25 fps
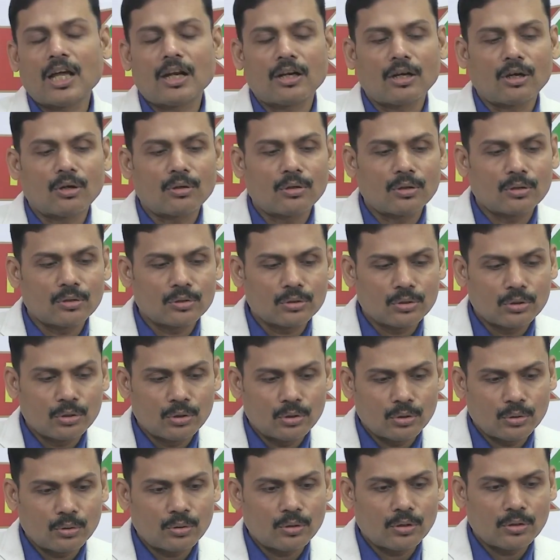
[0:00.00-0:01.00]
Now,
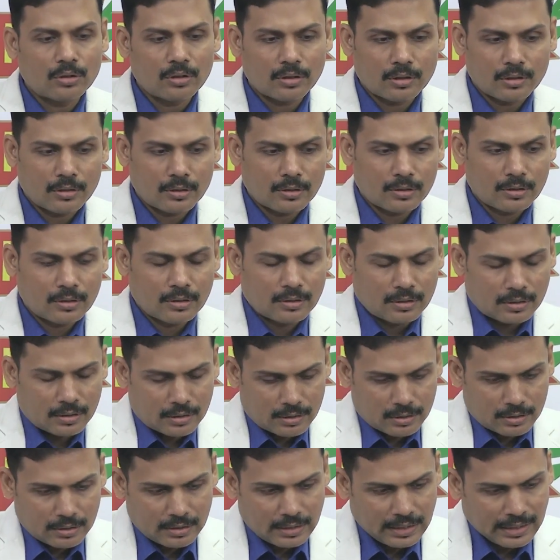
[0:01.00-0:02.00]
though,
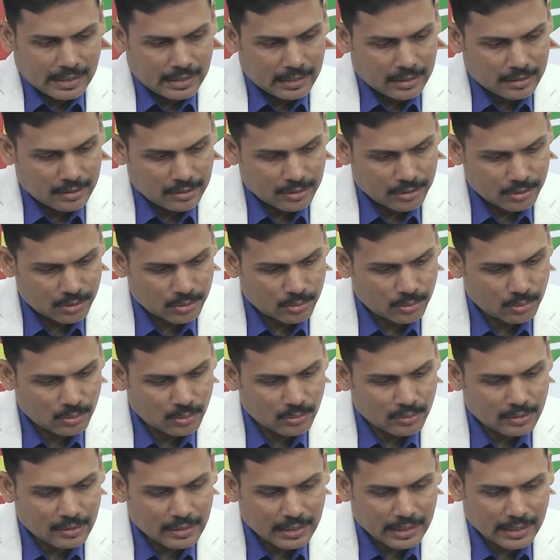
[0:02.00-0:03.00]

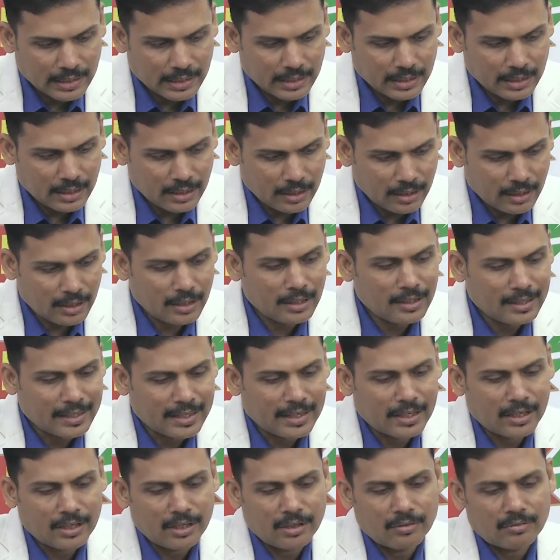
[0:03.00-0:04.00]
so in
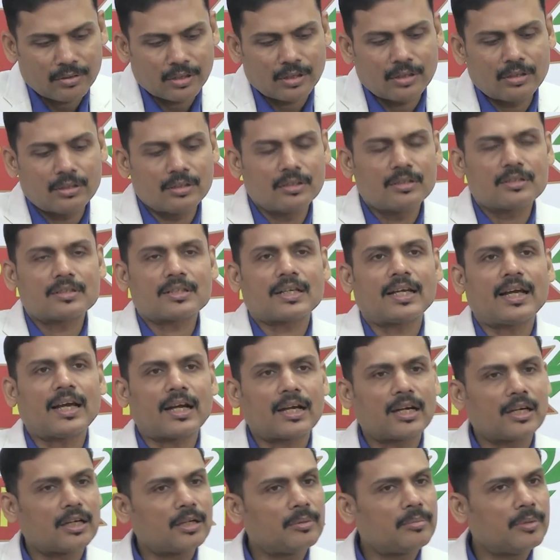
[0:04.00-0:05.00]
any way, this
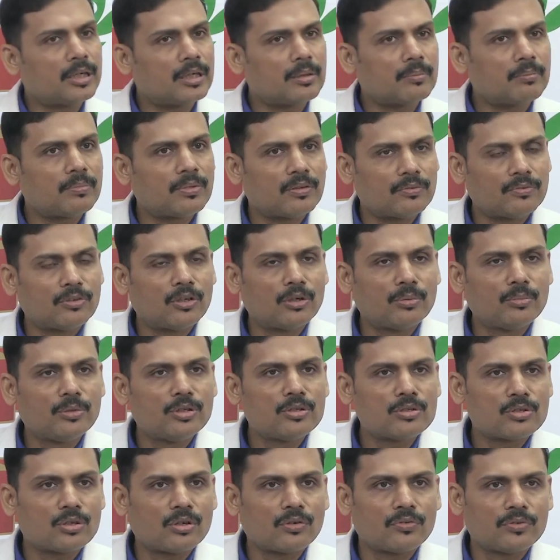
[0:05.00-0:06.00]
academic
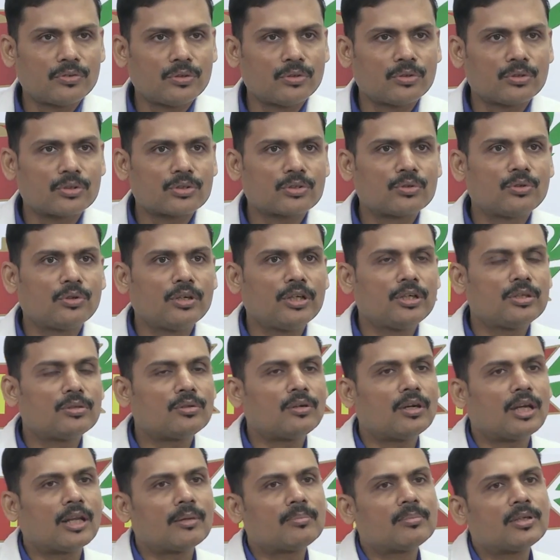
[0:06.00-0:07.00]
performance of yours going
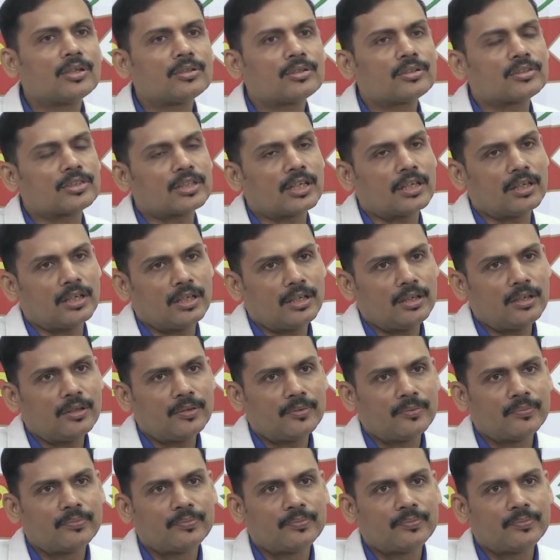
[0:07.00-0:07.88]
to help the society?